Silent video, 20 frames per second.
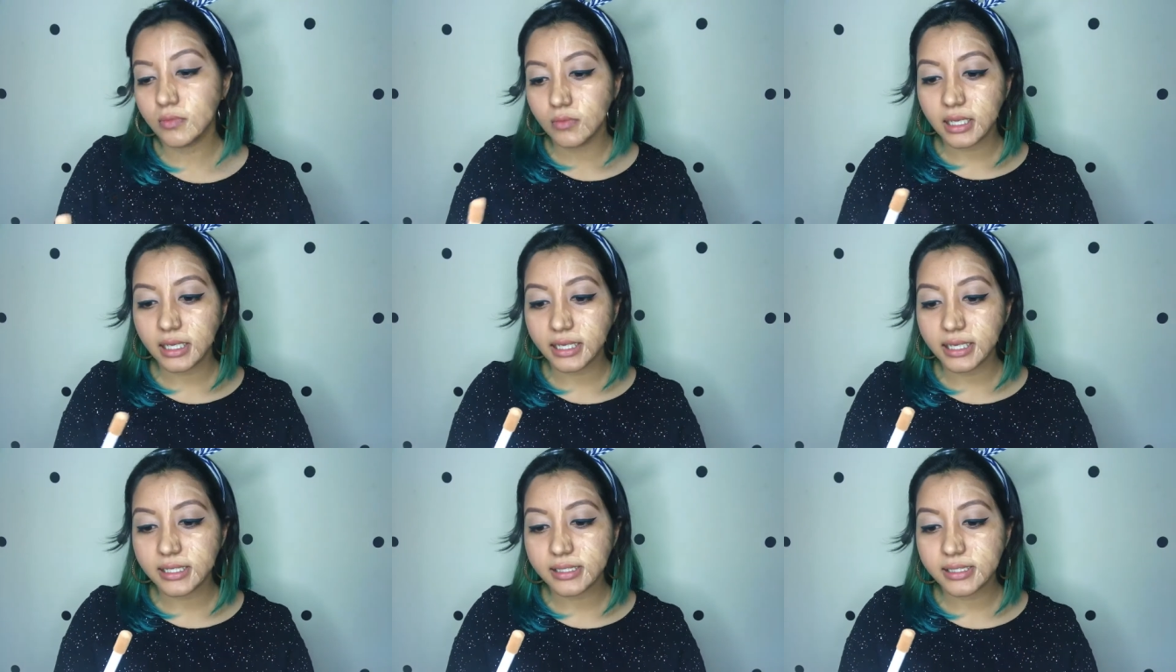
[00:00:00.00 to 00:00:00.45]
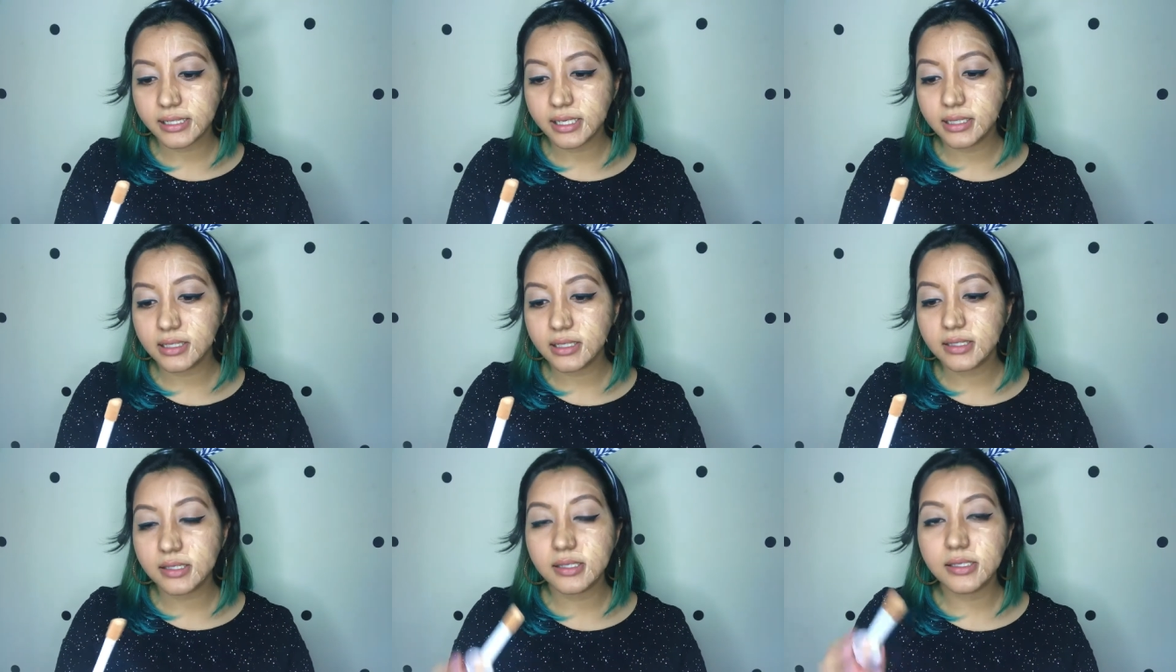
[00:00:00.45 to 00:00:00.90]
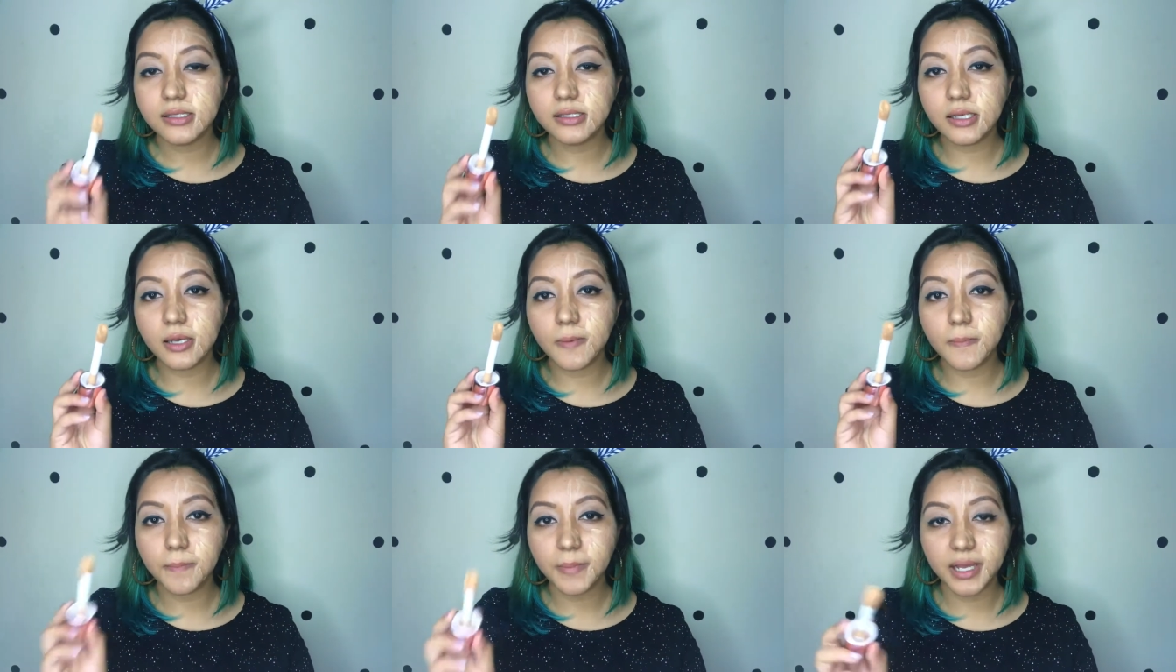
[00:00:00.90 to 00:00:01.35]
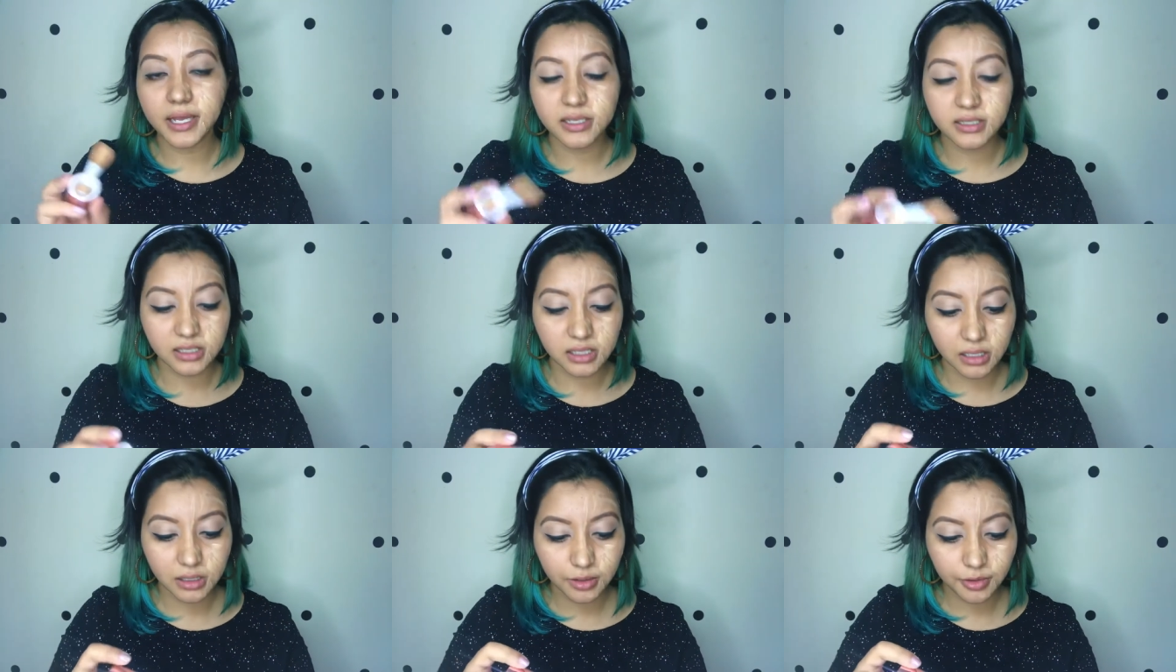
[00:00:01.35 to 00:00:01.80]
Like I said, this is
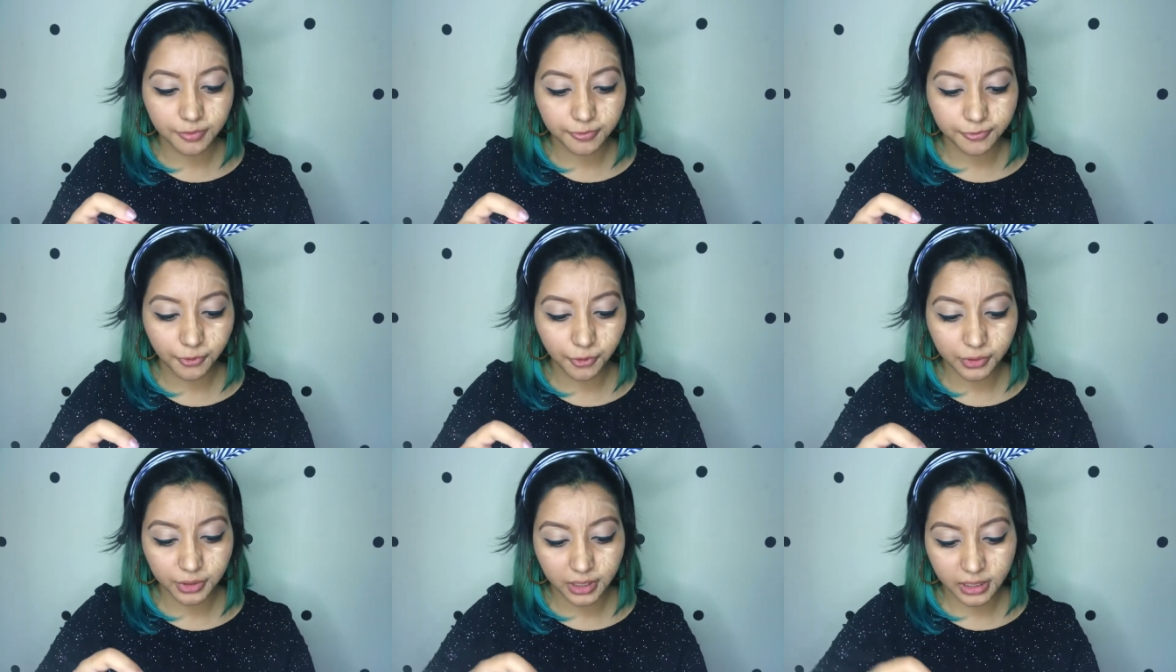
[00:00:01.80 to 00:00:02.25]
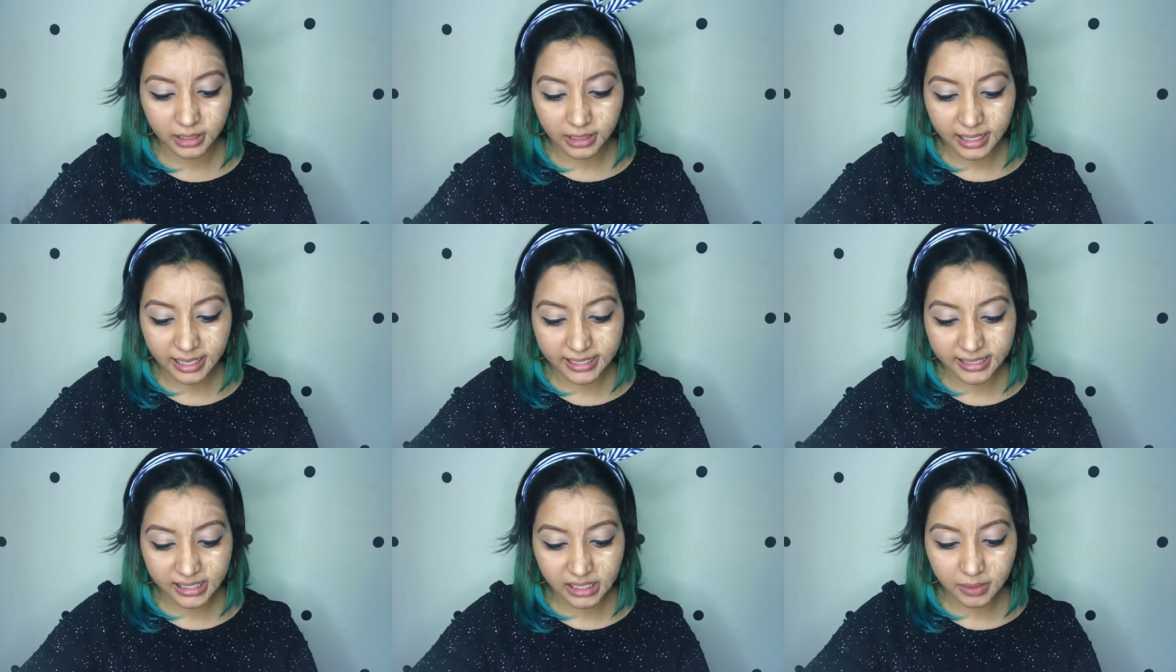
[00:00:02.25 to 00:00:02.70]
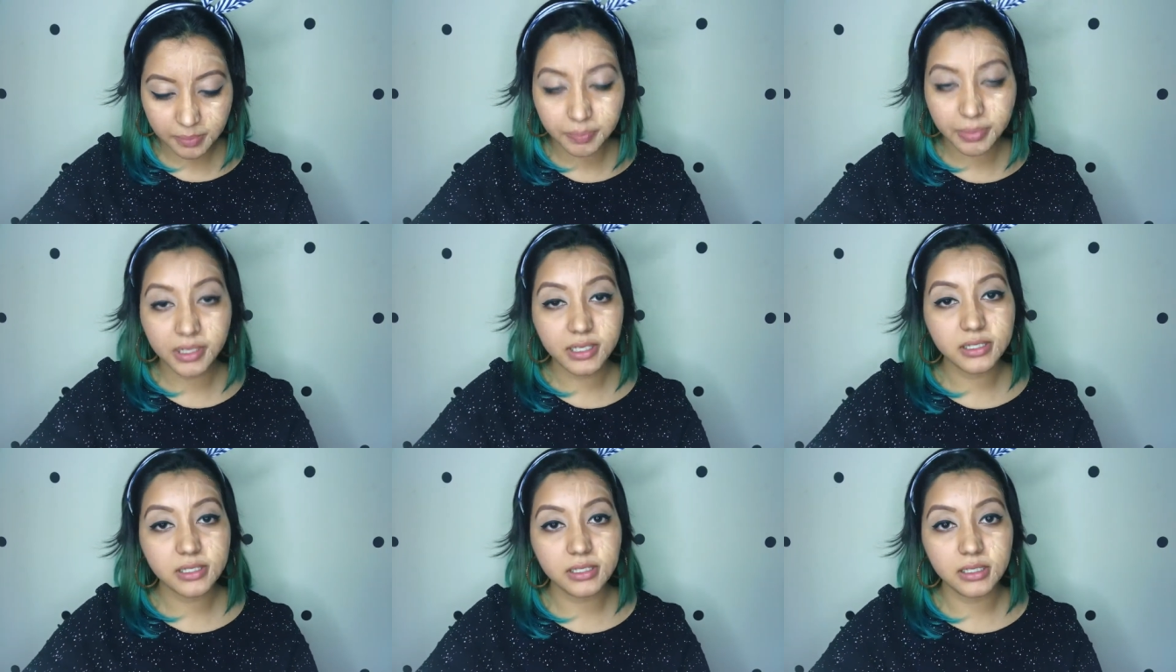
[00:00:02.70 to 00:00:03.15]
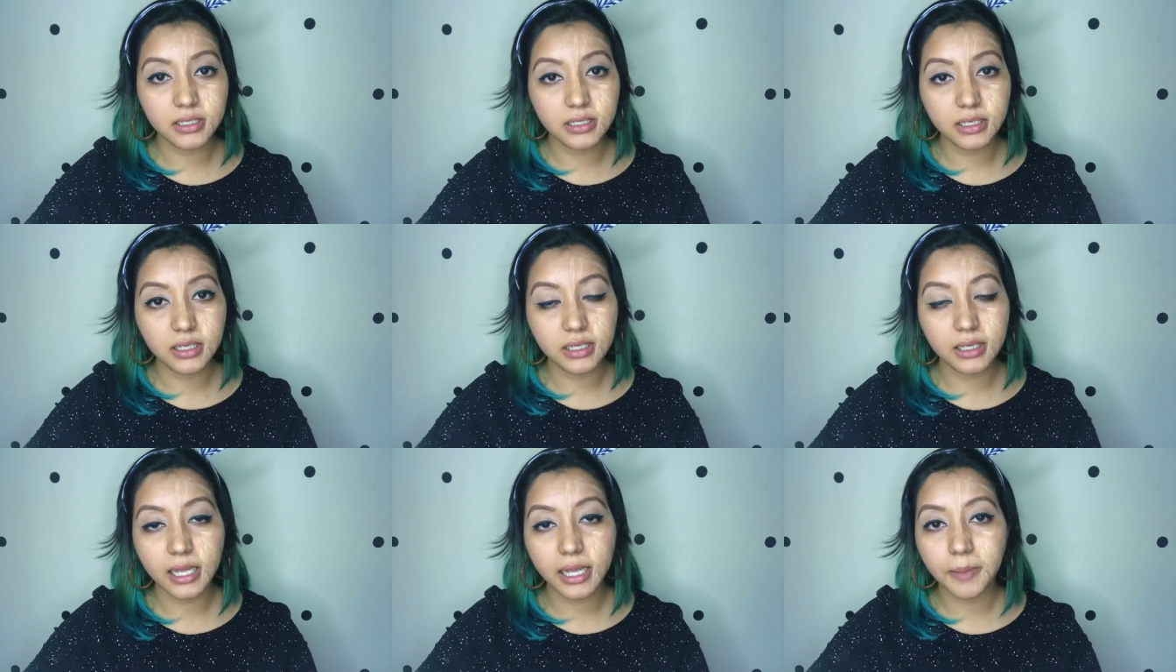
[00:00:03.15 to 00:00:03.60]
amazing for a lazy
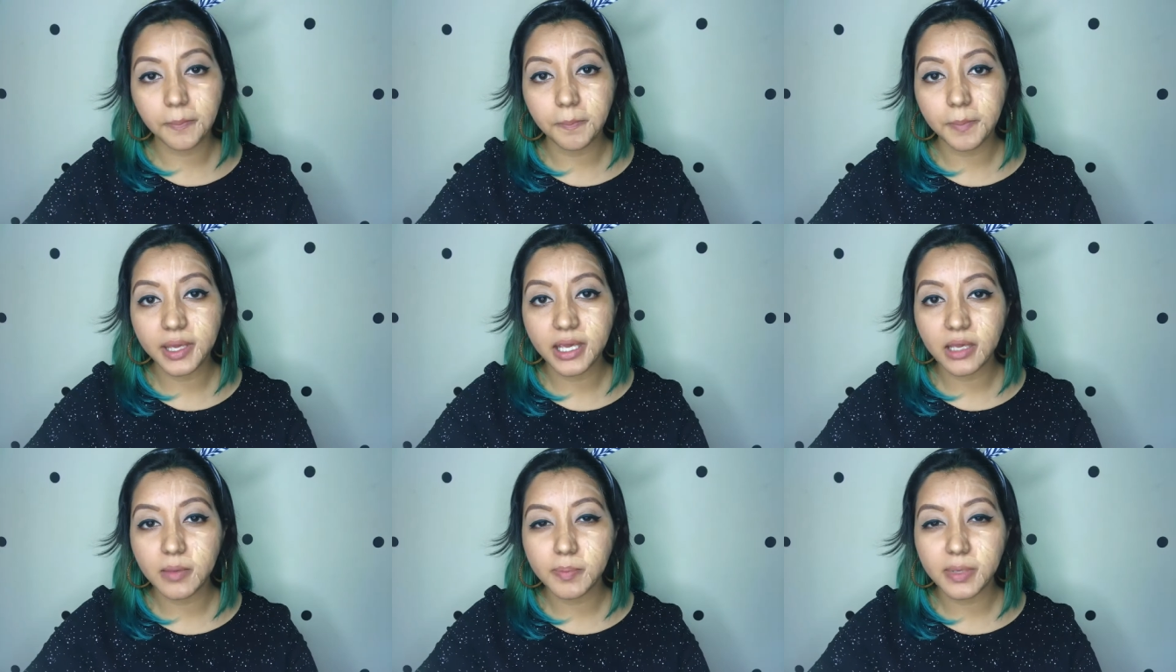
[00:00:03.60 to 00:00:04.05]
person like me,